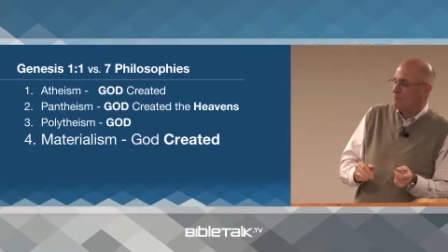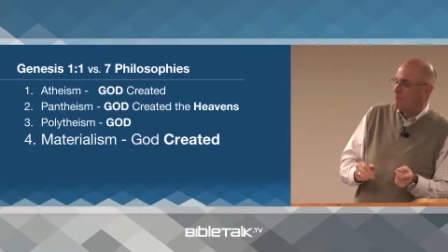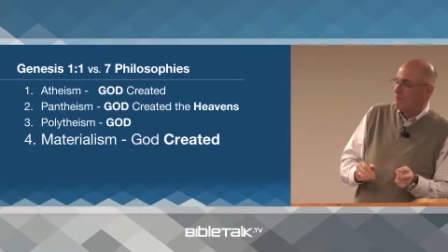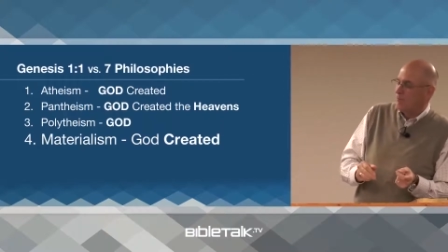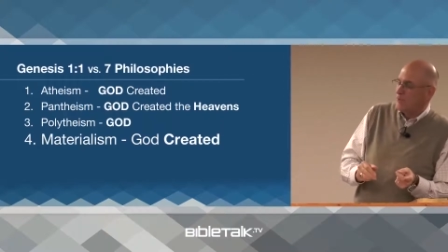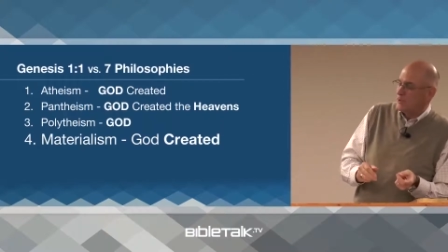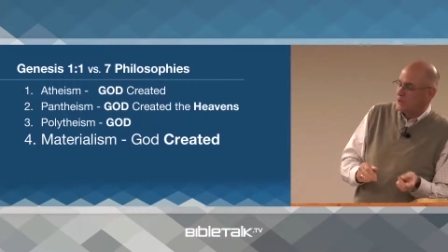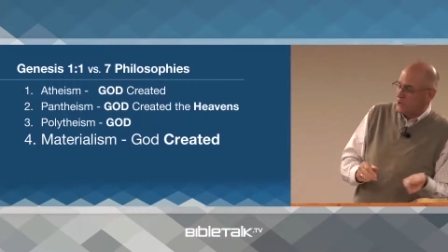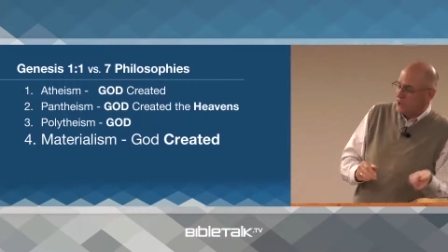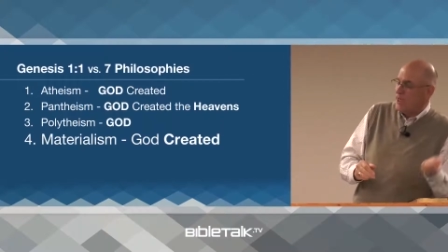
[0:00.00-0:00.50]

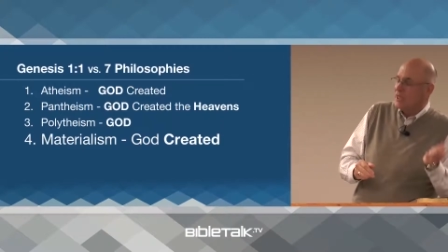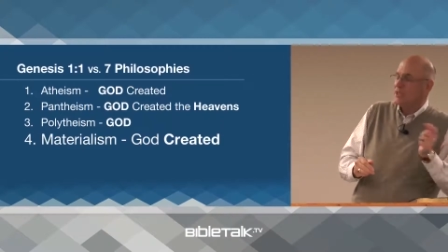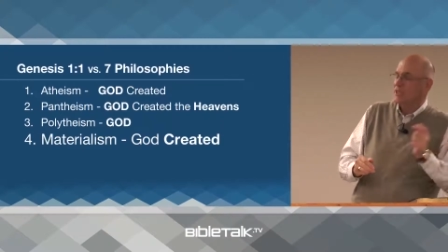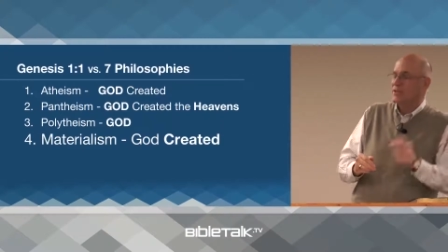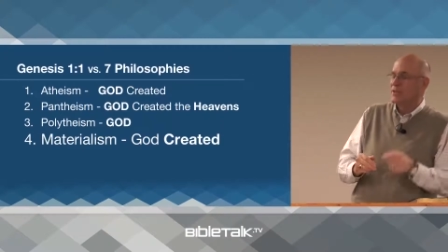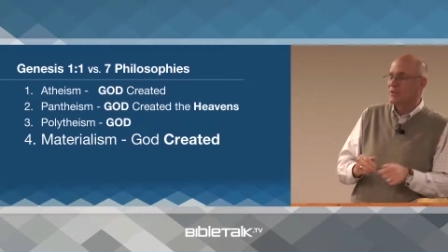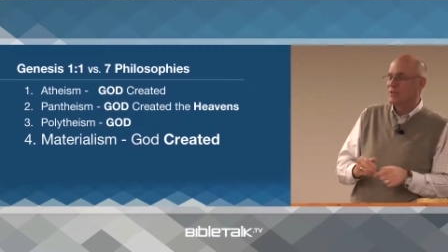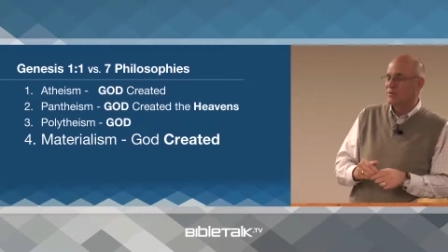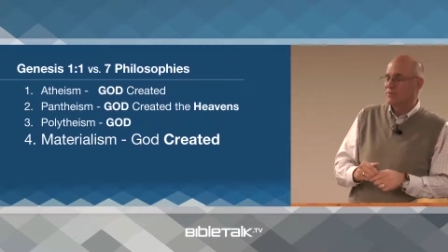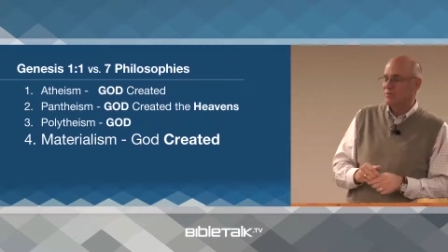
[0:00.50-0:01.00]
But
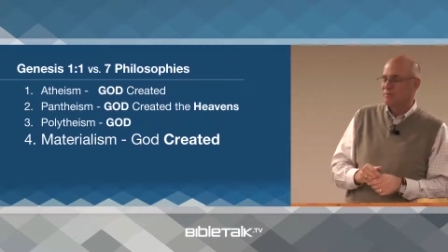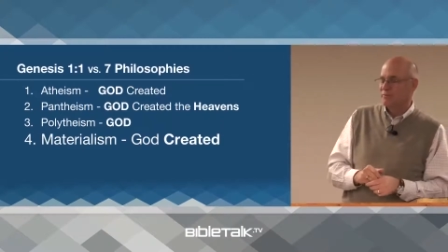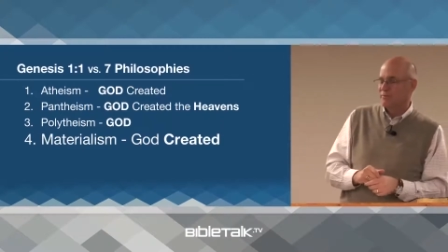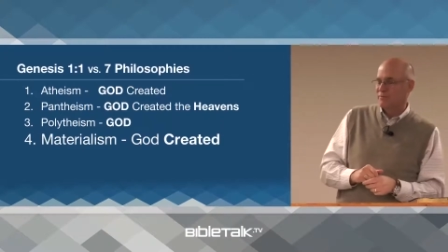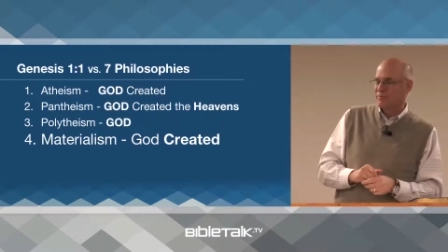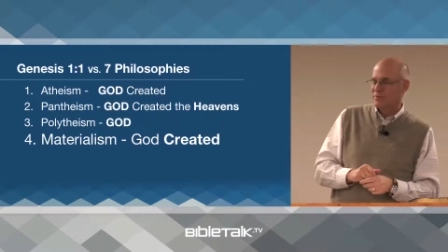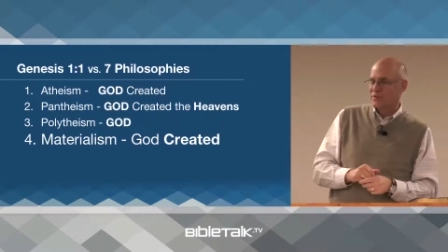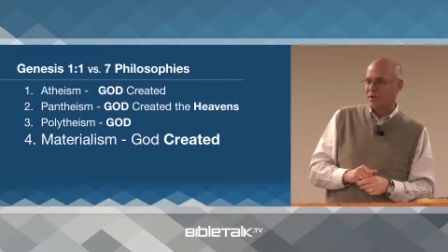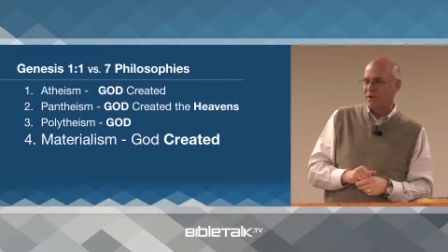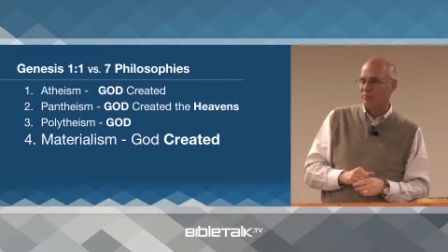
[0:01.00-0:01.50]
Genesis
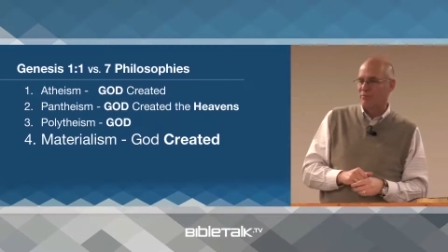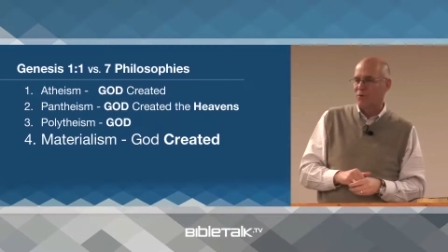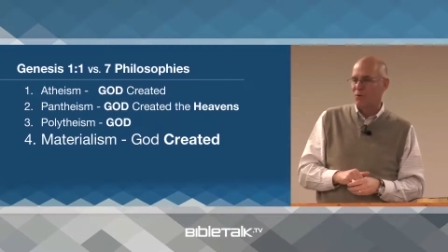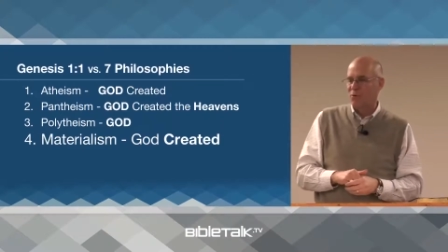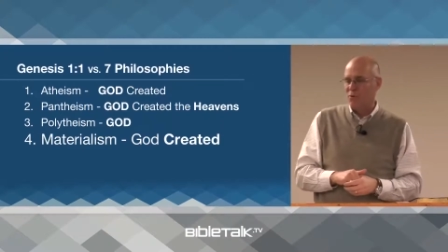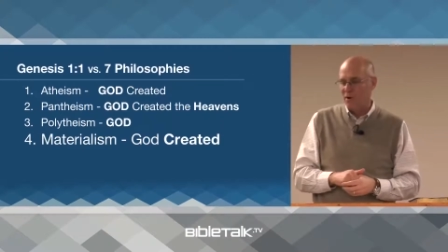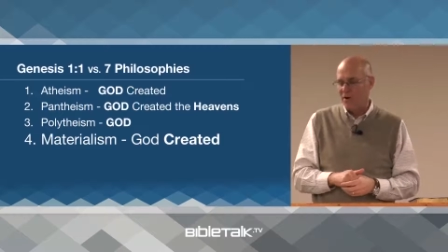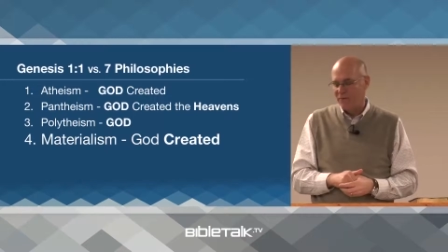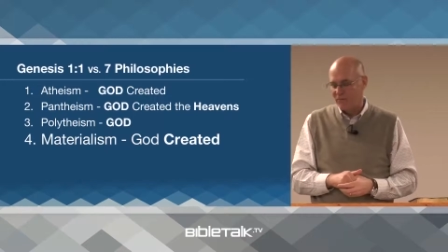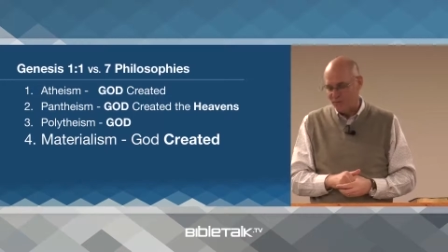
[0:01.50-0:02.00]
chapter
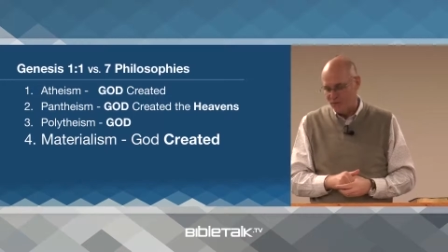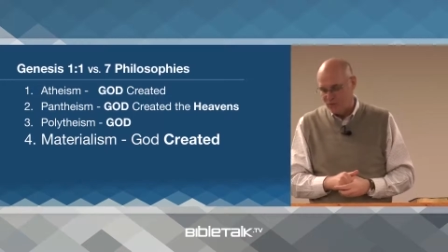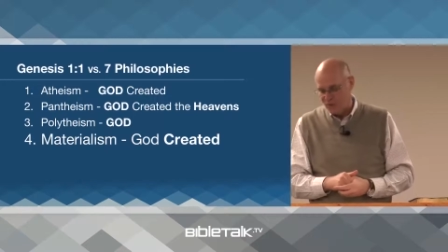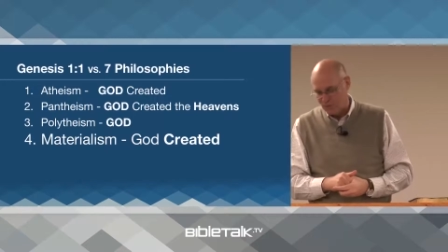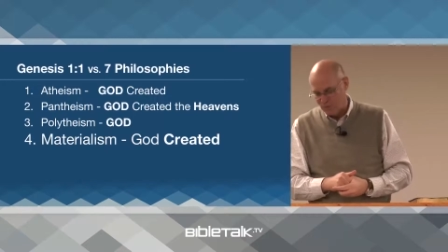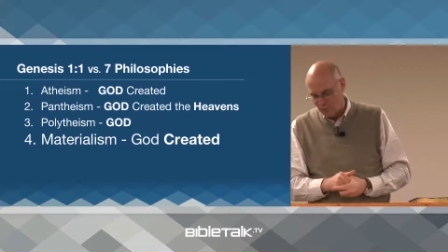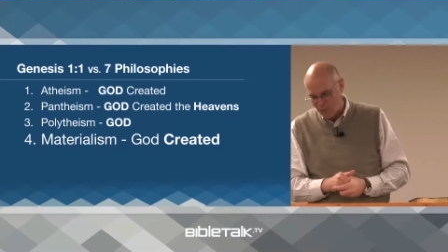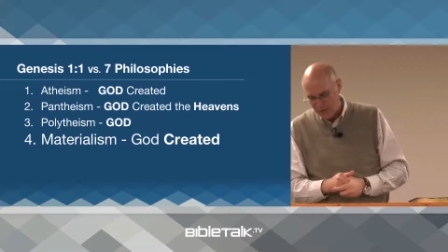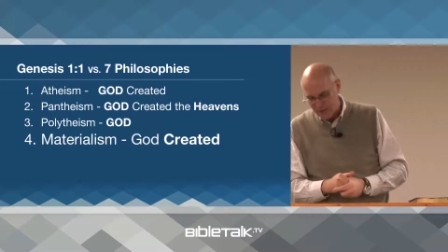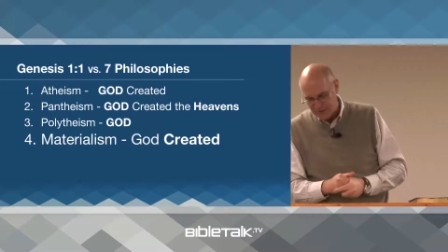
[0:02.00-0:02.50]
1
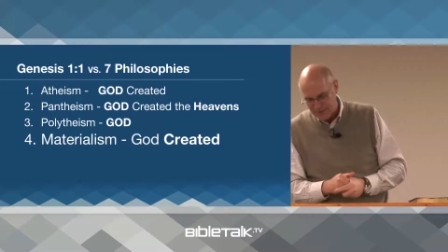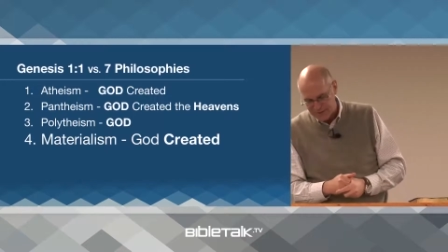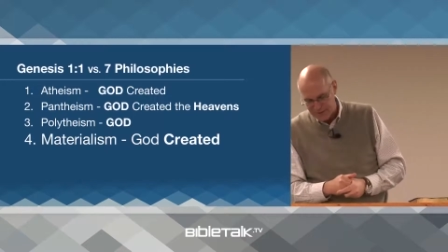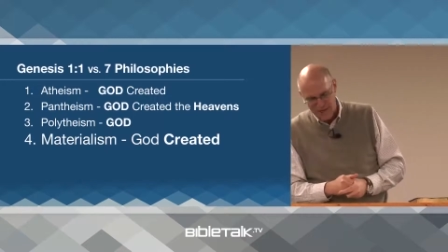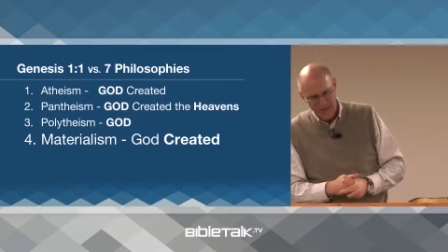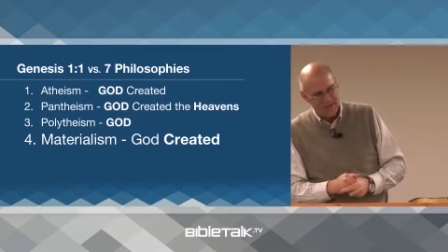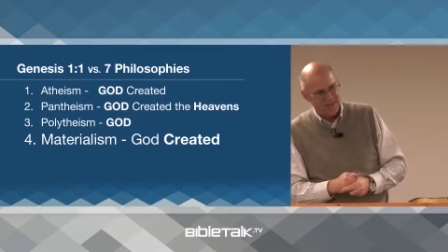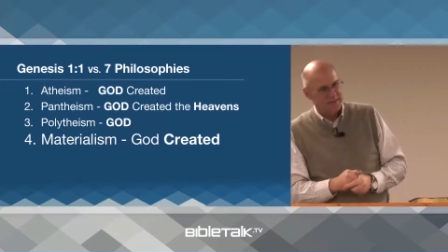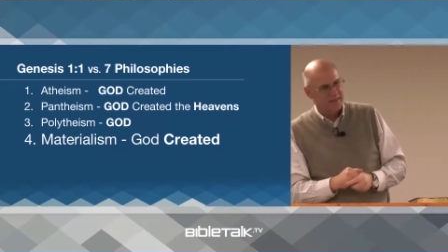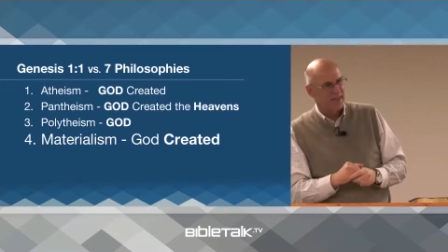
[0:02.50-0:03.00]
verse 1
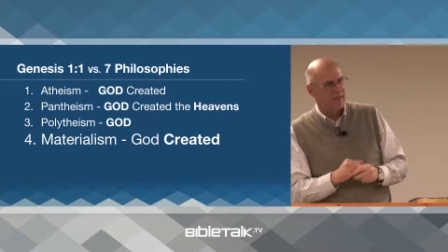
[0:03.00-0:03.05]
says